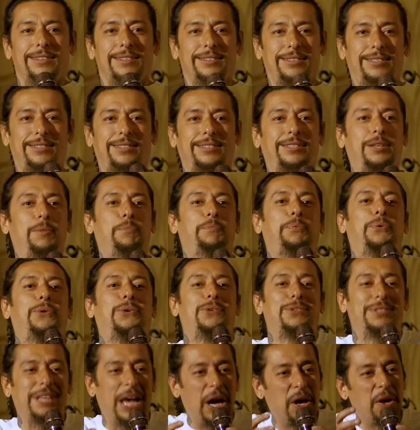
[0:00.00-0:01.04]
She
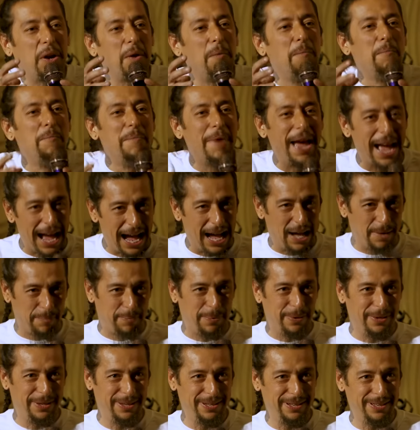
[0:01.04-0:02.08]
pulls out a
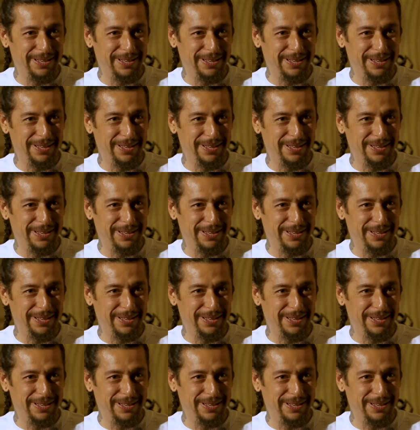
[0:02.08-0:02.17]
map.